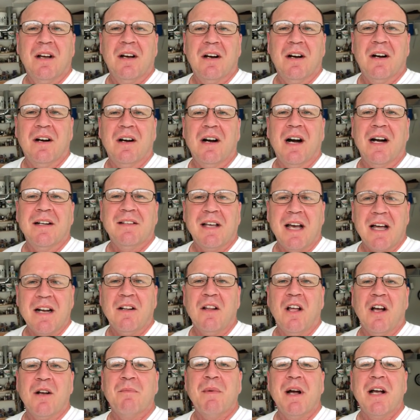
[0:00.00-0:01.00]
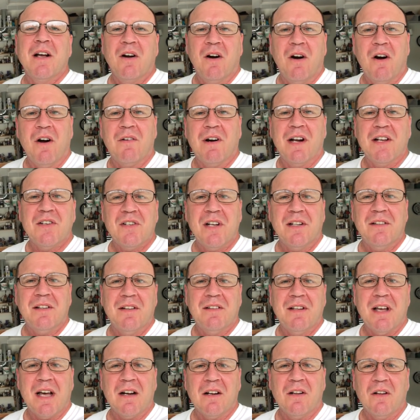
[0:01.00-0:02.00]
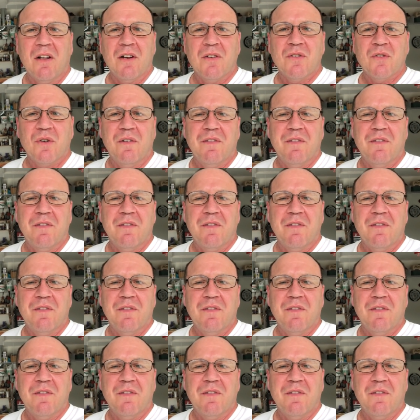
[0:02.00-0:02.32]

I data logged my car. I sent the data logs